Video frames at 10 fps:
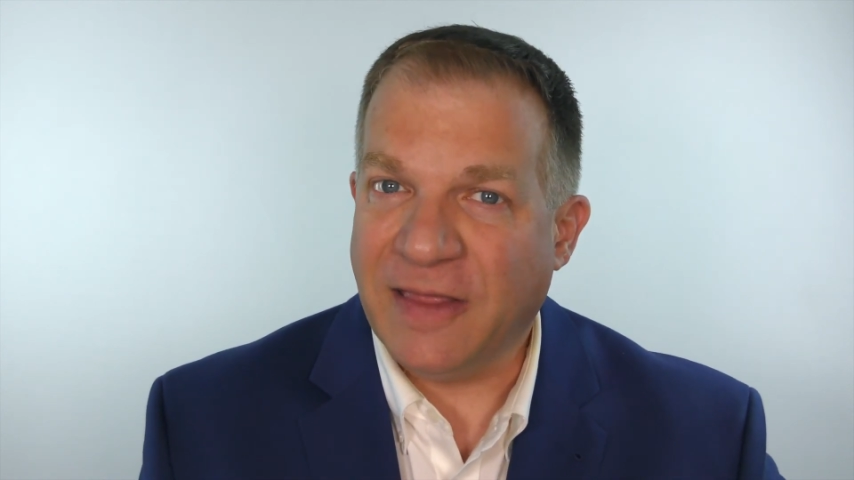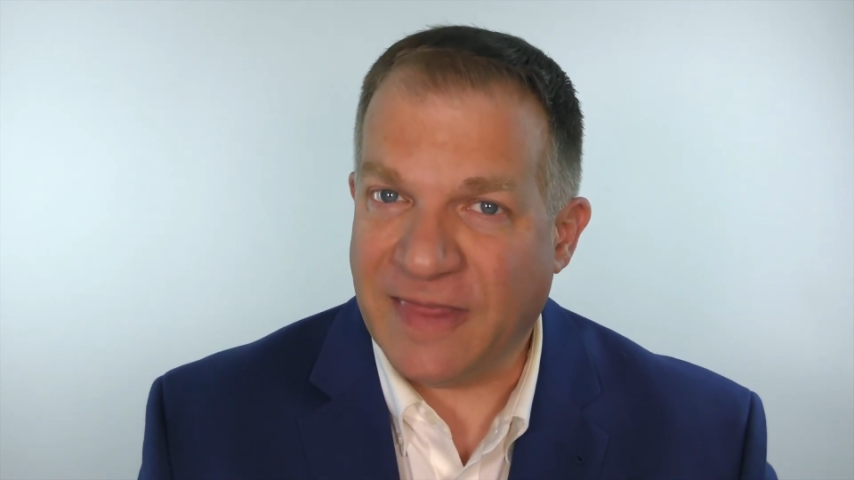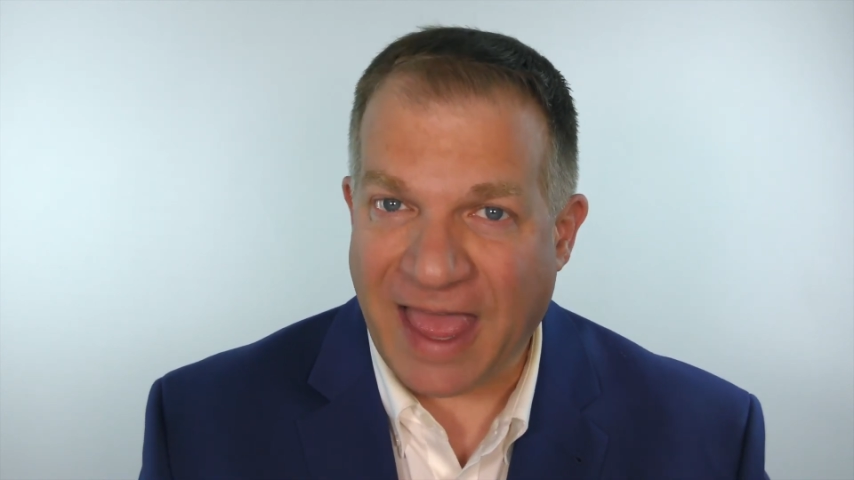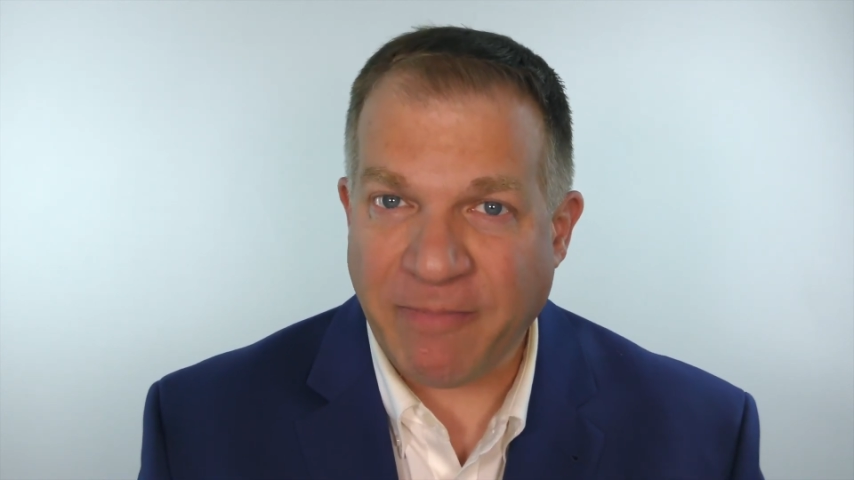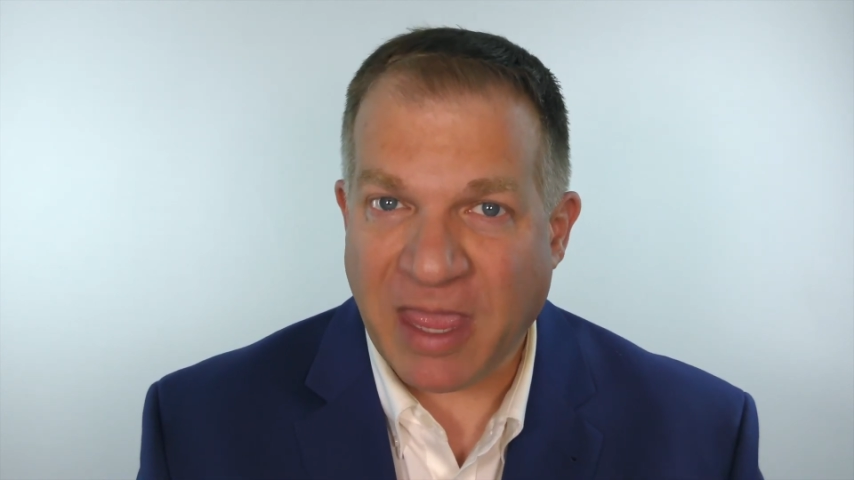
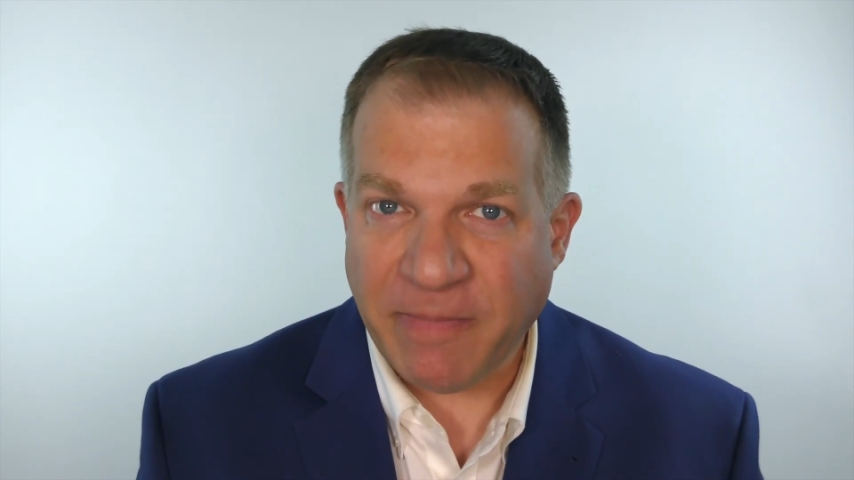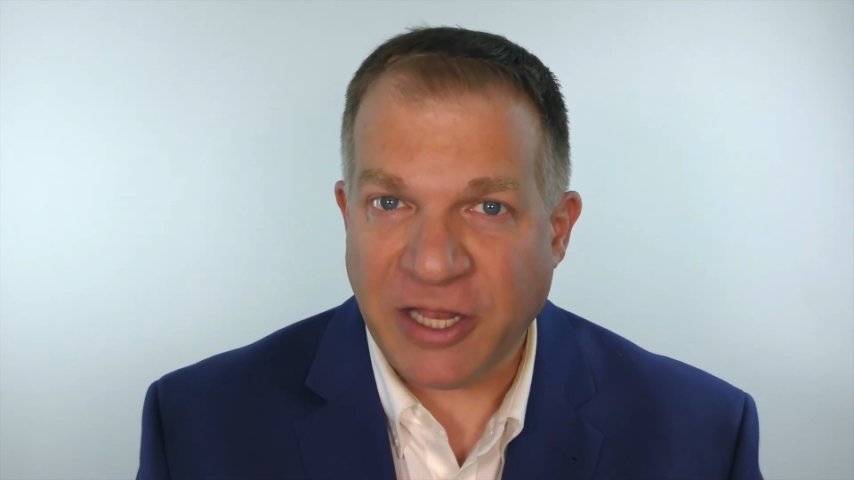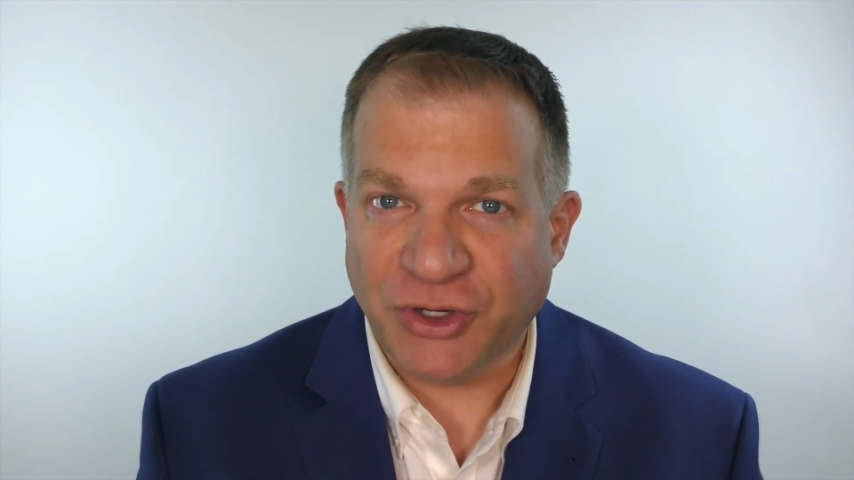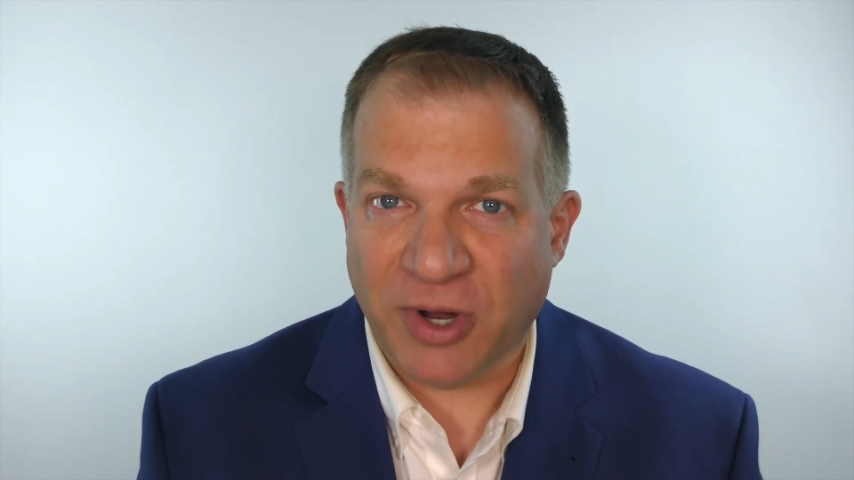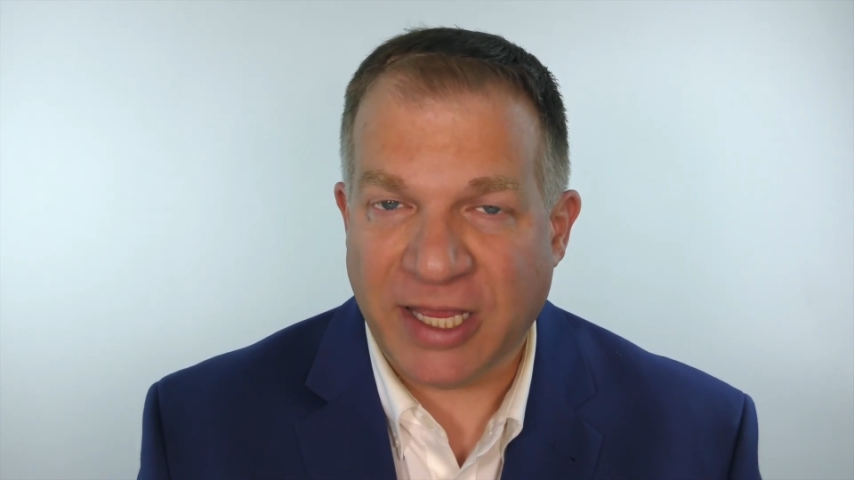That may be
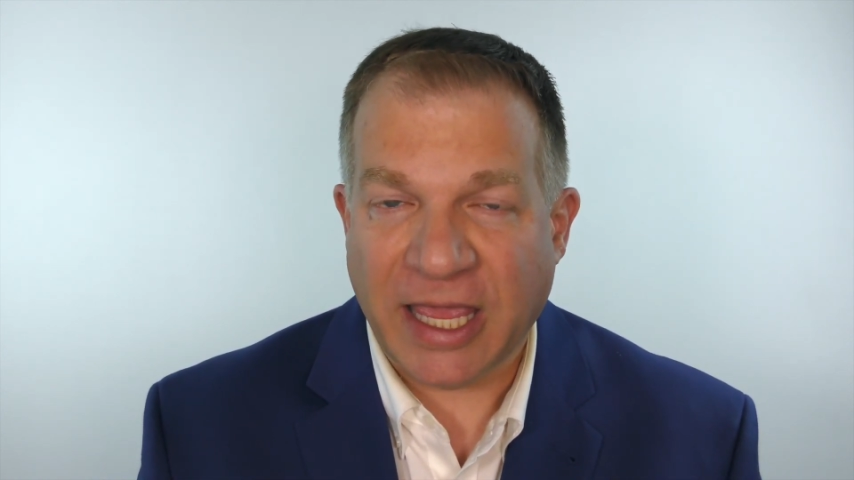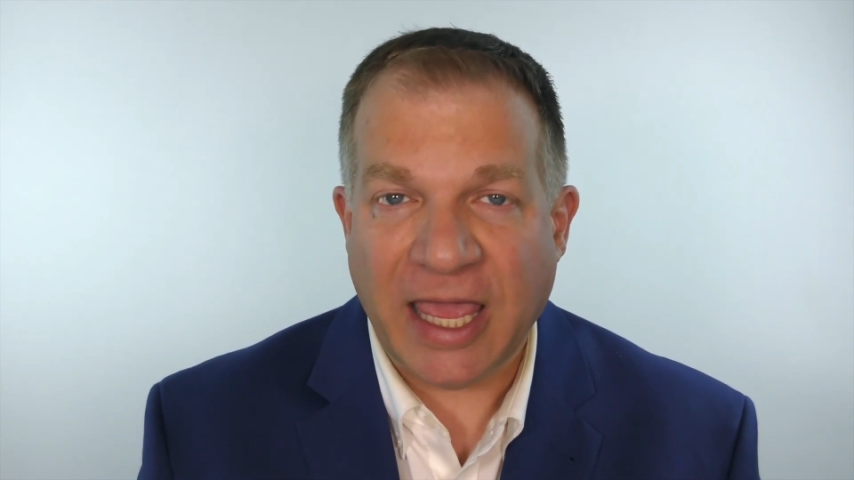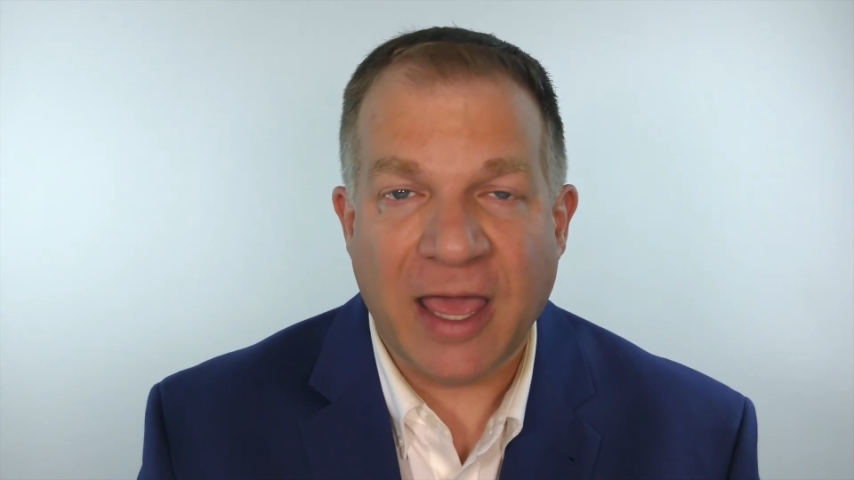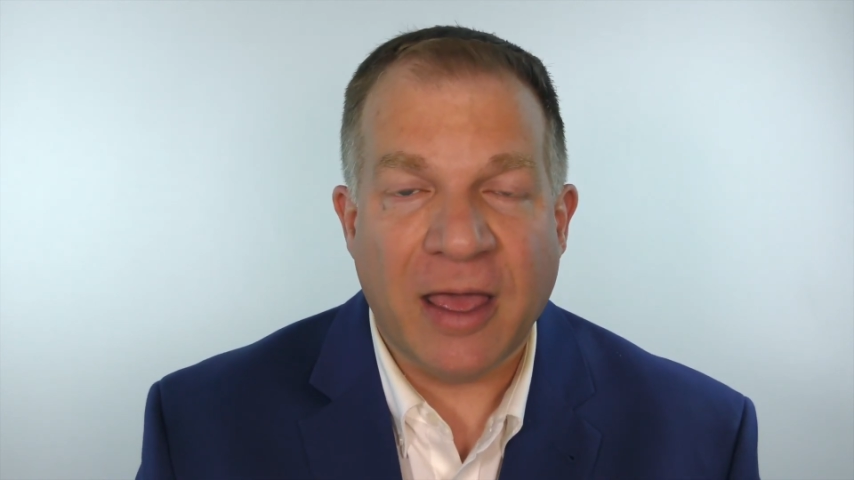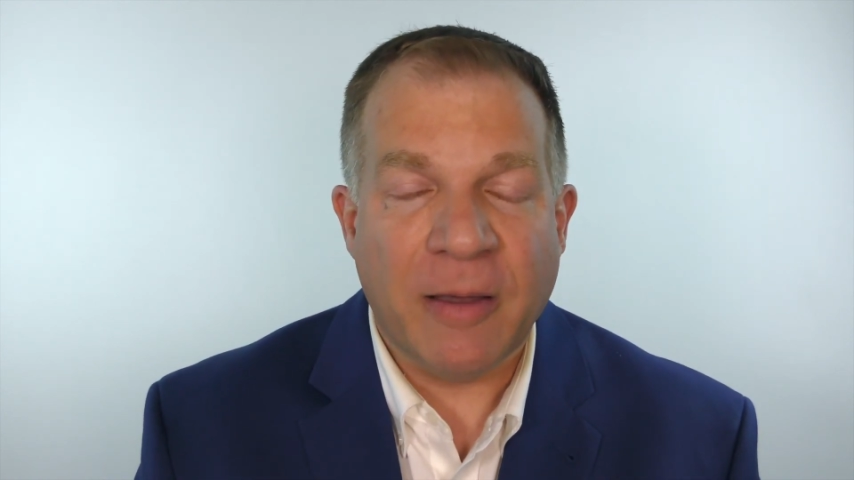
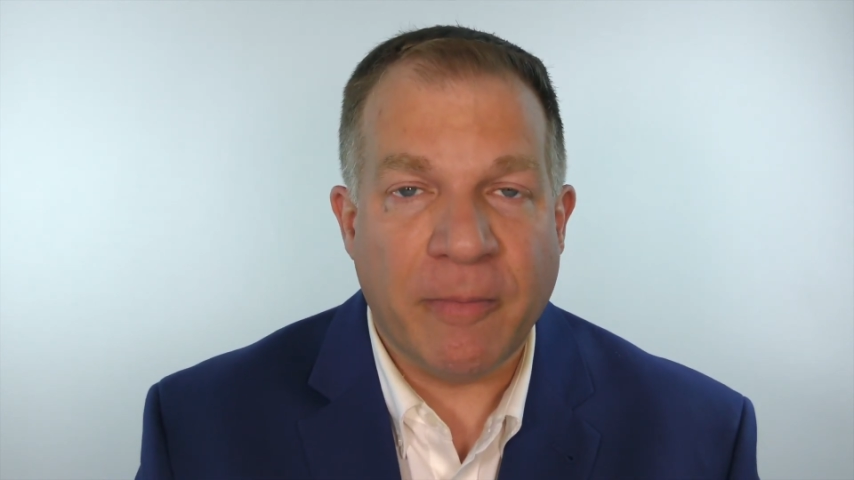tricky.